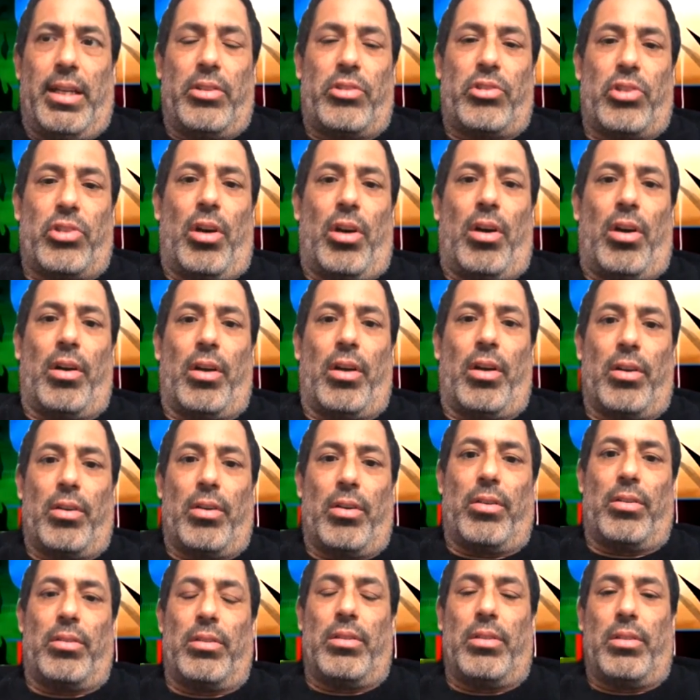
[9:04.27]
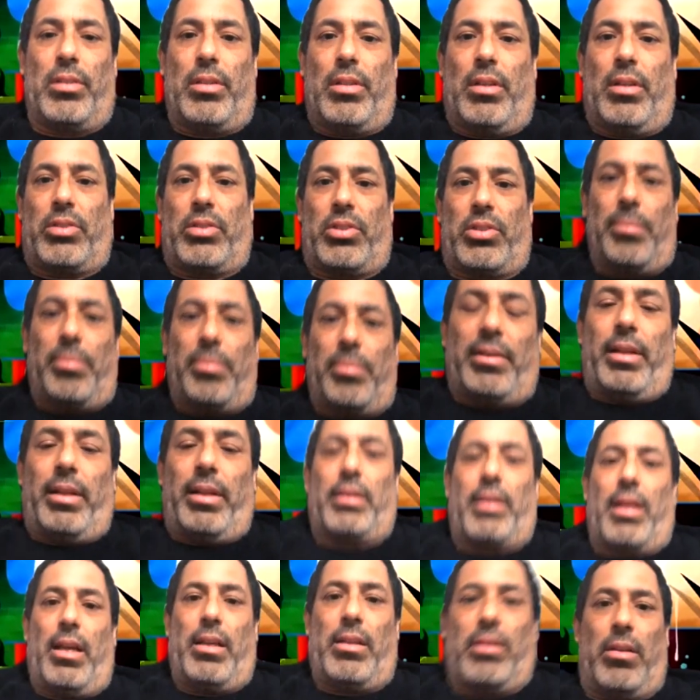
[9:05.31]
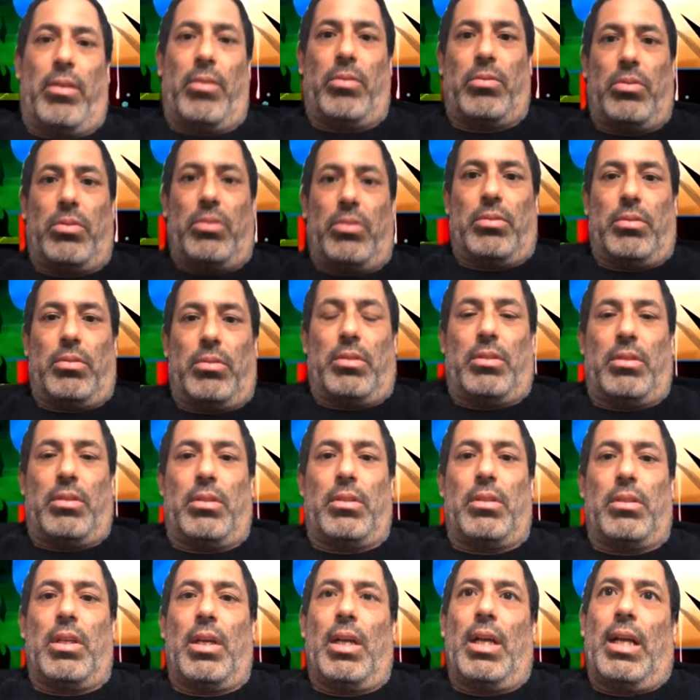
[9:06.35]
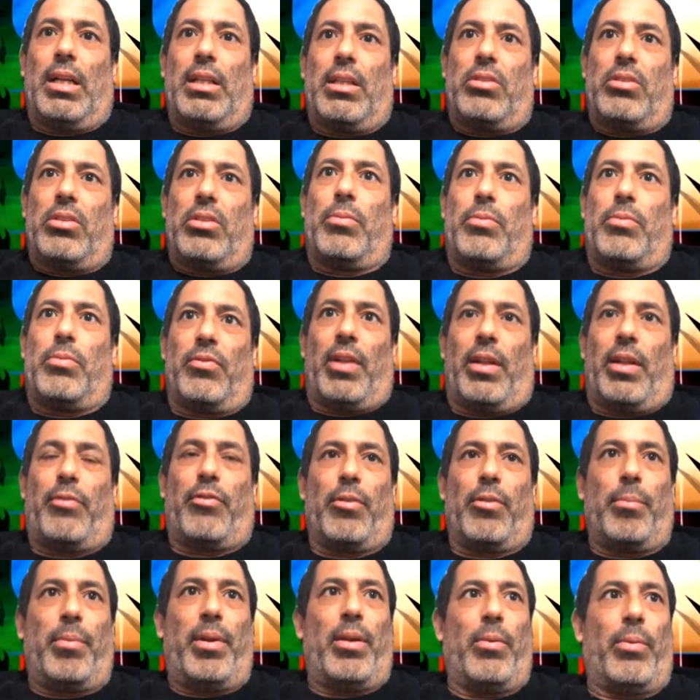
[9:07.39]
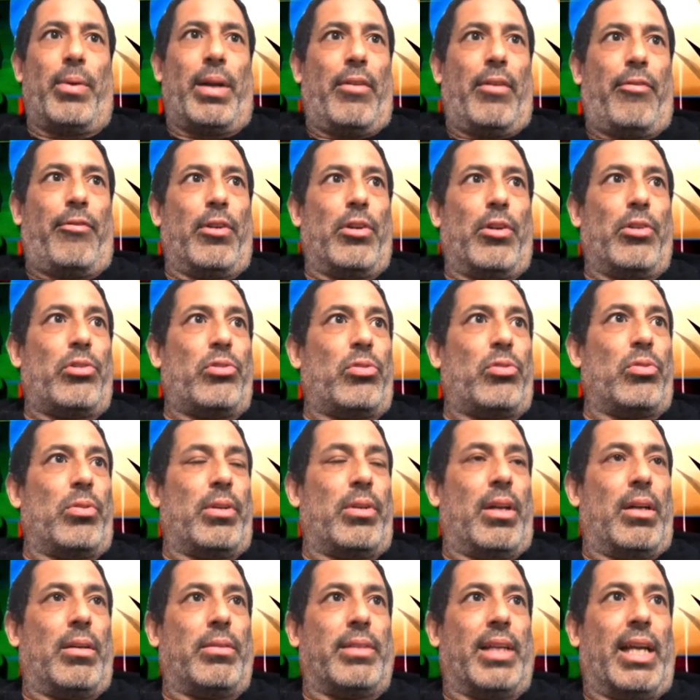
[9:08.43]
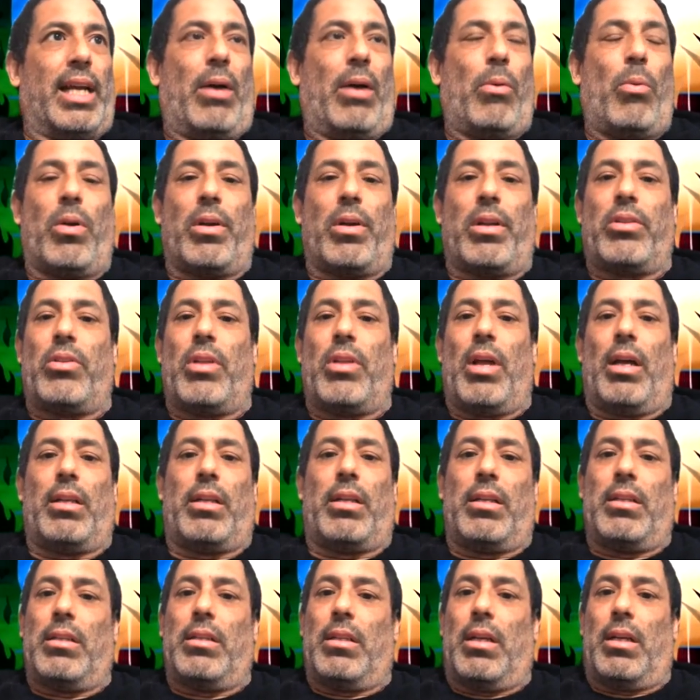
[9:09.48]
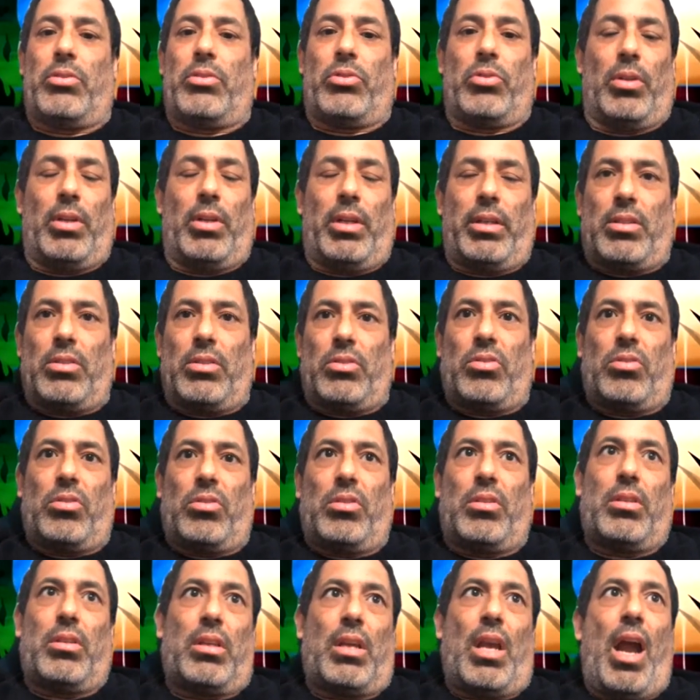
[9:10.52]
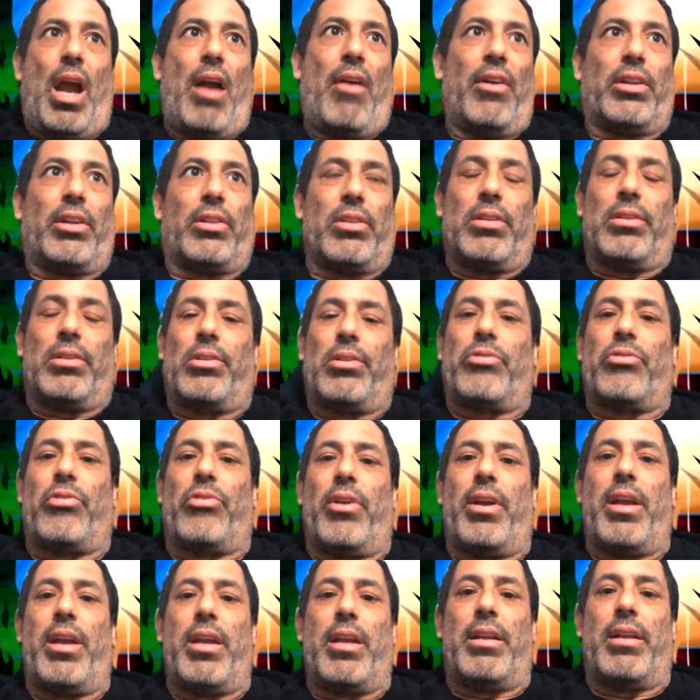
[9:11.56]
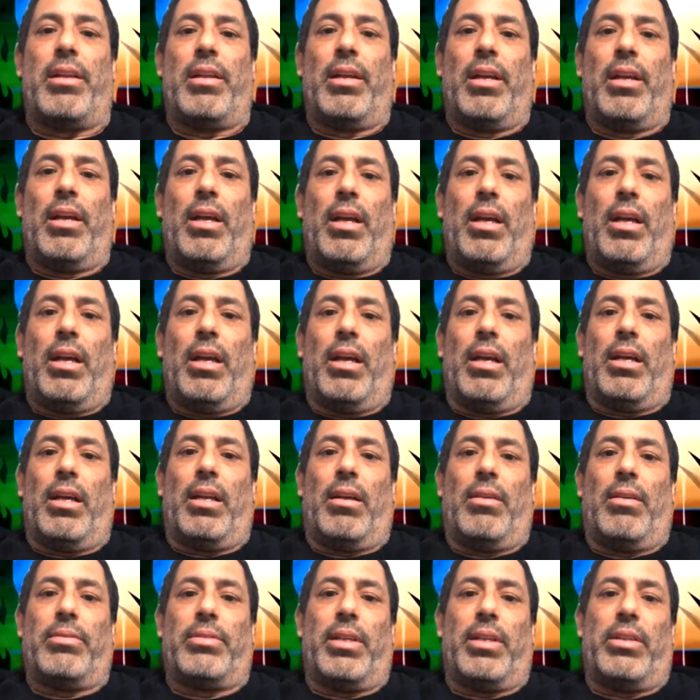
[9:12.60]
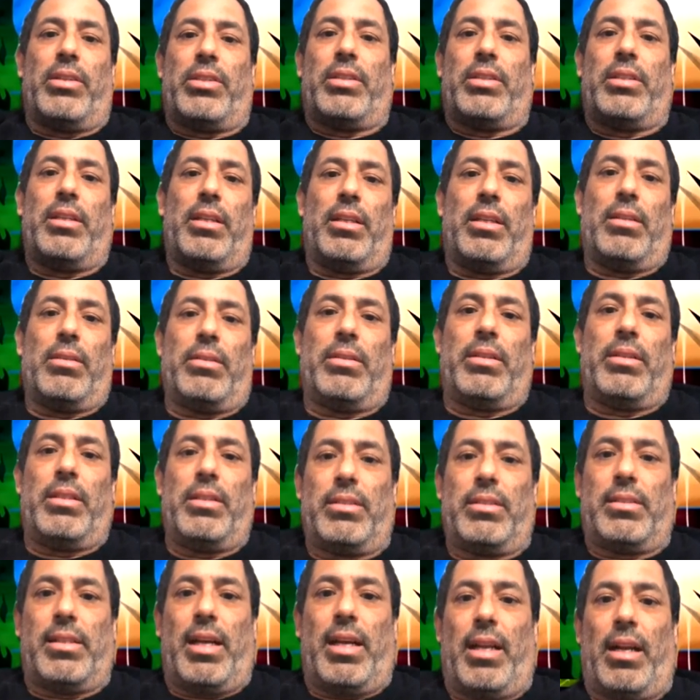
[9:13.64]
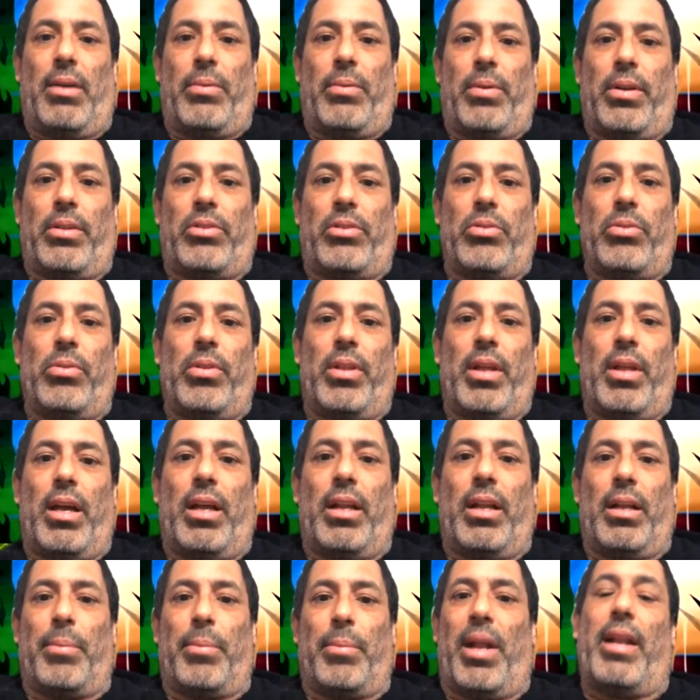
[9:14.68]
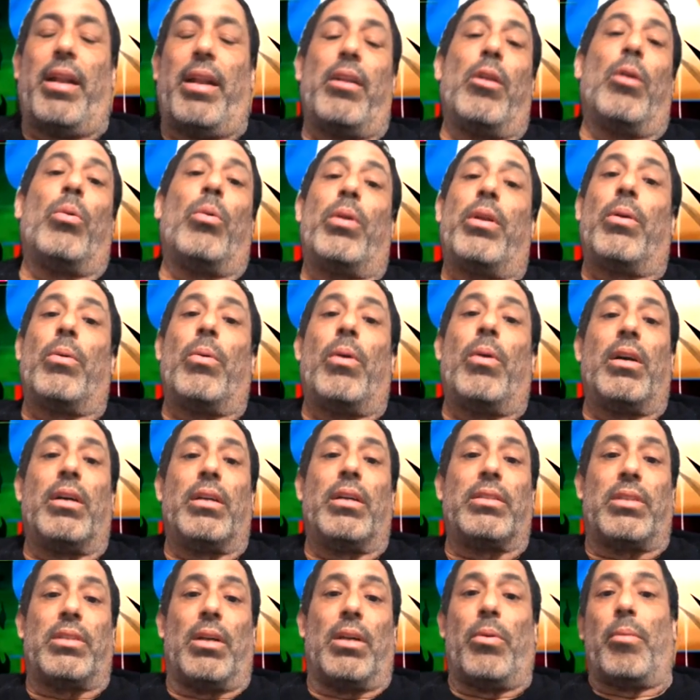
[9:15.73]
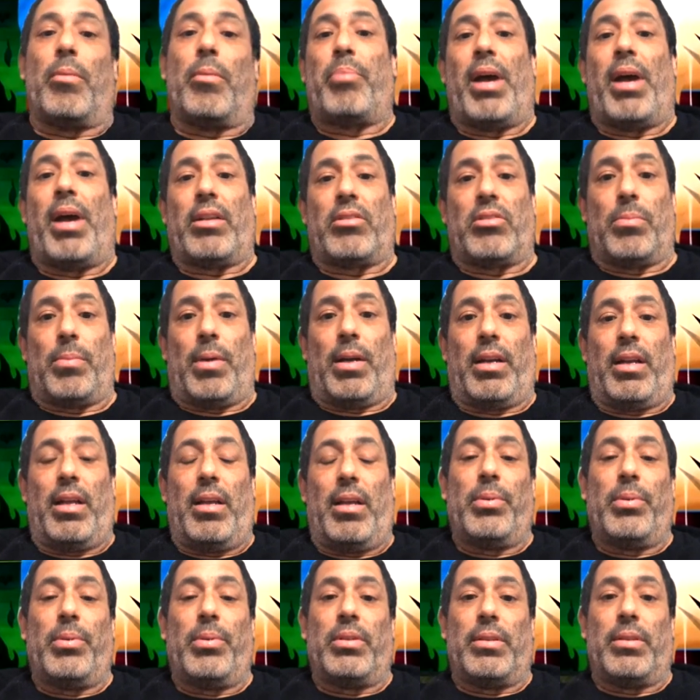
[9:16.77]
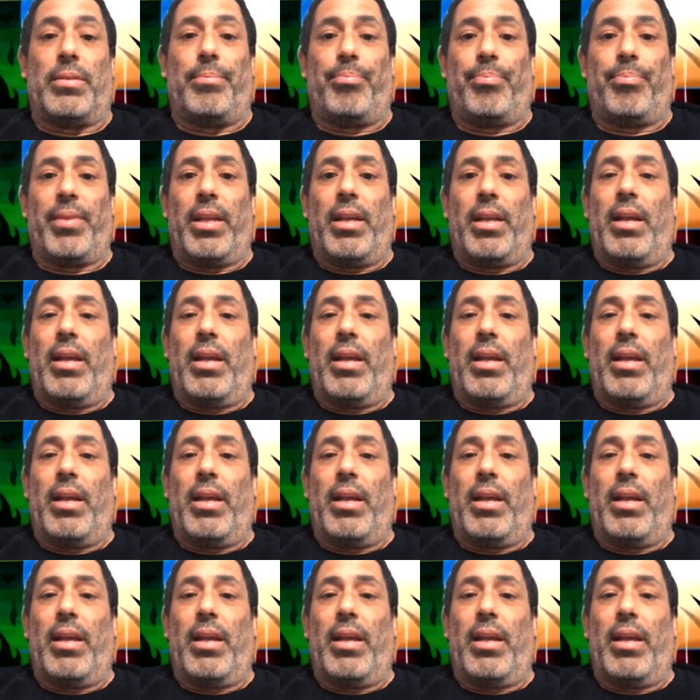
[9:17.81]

into art or something like that. You know, like for me, when I first saw it, I was like, I saw like this character on the train and I was like, shit, what is that? I want to do that. But I didn't know what it was. So I went back to my neighborhood